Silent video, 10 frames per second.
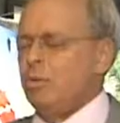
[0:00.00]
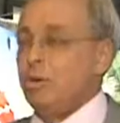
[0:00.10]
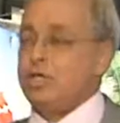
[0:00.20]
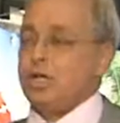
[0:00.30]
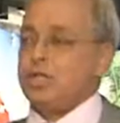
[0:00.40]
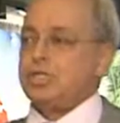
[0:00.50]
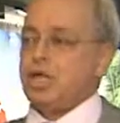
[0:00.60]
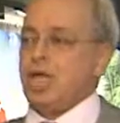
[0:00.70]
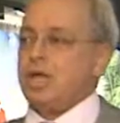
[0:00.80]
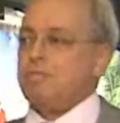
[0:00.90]
which is
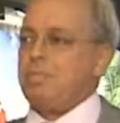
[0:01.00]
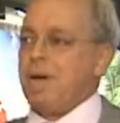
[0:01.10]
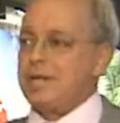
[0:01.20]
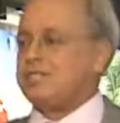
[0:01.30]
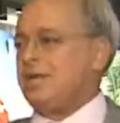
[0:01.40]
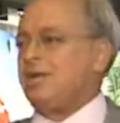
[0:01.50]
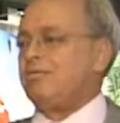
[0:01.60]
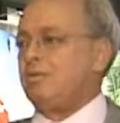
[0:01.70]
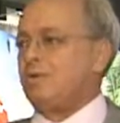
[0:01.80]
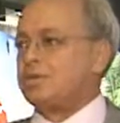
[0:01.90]
a composite
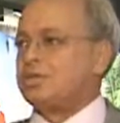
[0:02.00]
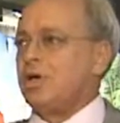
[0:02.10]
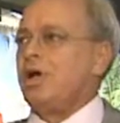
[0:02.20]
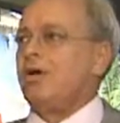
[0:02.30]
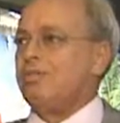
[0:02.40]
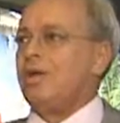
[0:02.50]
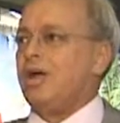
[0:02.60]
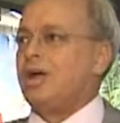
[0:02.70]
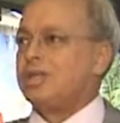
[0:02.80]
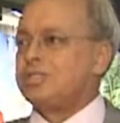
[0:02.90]
force of
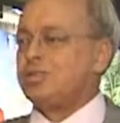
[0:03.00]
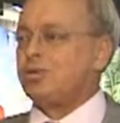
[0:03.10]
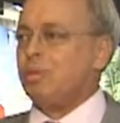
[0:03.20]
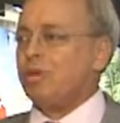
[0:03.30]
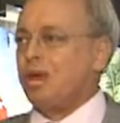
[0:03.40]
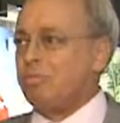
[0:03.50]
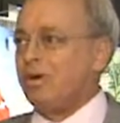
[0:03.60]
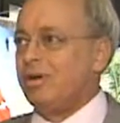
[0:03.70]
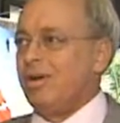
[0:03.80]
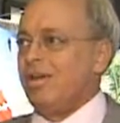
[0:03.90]
a considerable
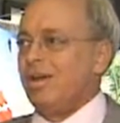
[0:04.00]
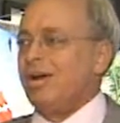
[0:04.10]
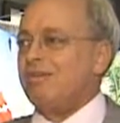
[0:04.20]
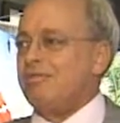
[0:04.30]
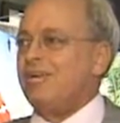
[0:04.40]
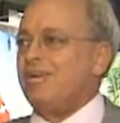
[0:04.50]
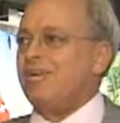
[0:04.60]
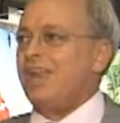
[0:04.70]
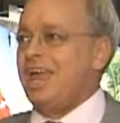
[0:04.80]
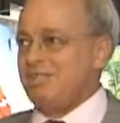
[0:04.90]
number of
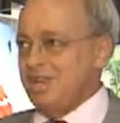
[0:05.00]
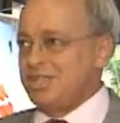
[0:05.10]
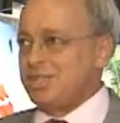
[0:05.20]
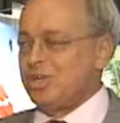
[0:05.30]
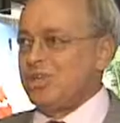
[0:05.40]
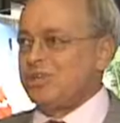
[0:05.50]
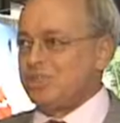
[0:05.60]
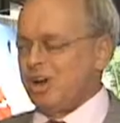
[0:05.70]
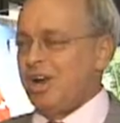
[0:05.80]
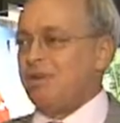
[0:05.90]
navies,
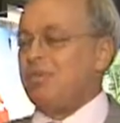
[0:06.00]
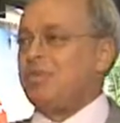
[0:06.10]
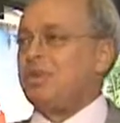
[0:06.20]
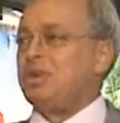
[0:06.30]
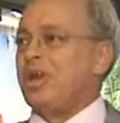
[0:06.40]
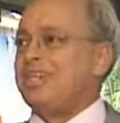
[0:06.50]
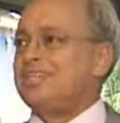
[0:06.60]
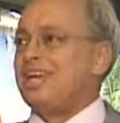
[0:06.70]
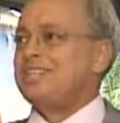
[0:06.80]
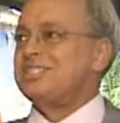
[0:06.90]
starting with the United
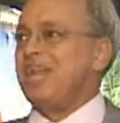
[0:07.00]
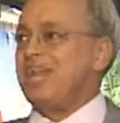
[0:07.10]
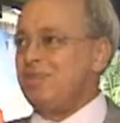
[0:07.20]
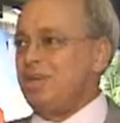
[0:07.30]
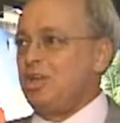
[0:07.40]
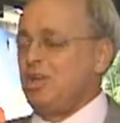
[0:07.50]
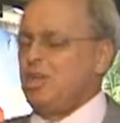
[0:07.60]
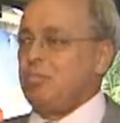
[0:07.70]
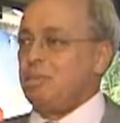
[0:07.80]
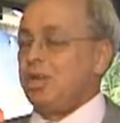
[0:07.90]
States Navy,
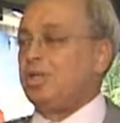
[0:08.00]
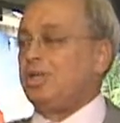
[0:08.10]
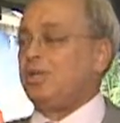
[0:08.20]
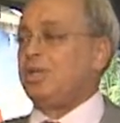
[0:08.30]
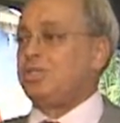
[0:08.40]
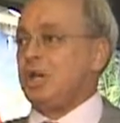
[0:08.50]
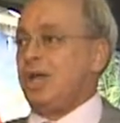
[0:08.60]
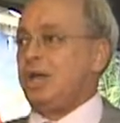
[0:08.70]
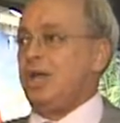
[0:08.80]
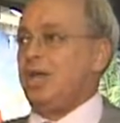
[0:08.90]
but including
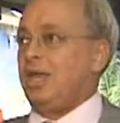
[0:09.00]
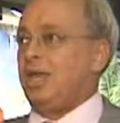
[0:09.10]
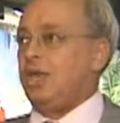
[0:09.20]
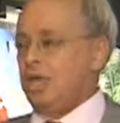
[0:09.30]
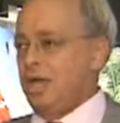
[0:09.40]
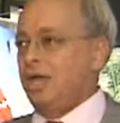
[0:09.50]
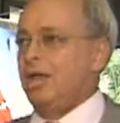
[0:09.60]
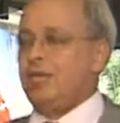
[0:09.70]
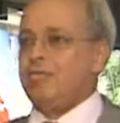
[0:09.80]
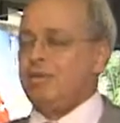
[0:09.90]
China, India,
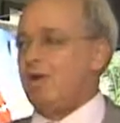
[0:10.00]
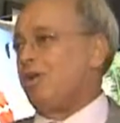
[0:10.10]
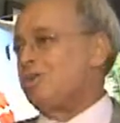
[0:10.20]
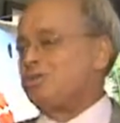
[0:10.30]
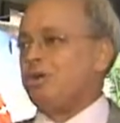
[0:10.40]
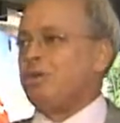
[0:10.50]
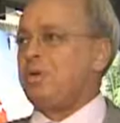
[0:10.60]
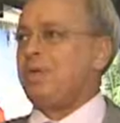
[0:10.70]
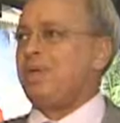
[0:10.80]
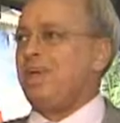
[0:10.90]
various
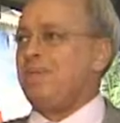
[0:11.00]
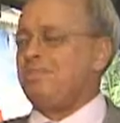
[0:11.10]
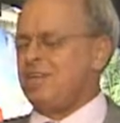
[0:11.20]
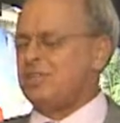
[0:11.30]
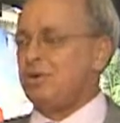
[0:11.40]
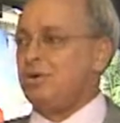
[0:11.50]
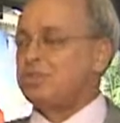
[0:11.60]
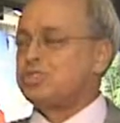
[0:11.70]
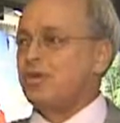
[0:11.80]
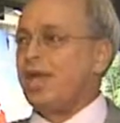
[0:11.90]
European navies,
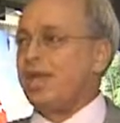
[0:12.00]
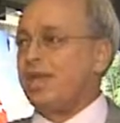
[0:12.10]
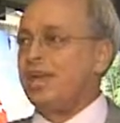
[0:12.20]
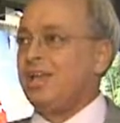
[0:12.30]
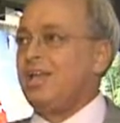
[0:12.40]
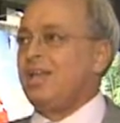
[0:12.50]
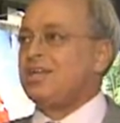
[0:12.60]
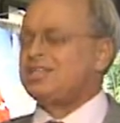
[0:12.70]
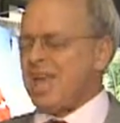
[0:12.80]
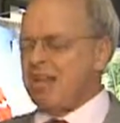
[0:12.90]
Australia,
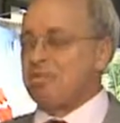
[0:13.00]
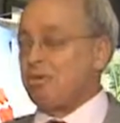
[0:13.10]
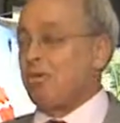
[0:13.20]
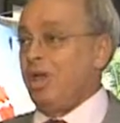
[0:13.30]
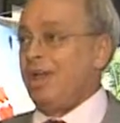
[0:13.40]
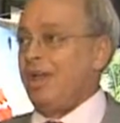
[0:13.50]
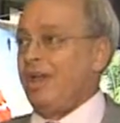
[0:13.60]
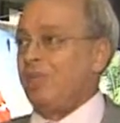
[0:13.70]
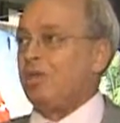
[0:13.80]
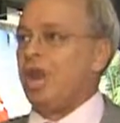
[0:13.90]
South Korea,
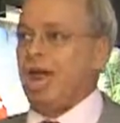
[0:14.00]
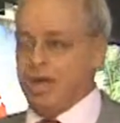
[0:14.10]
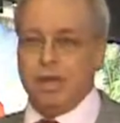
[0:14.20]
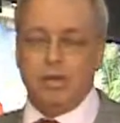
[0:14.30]
and the like.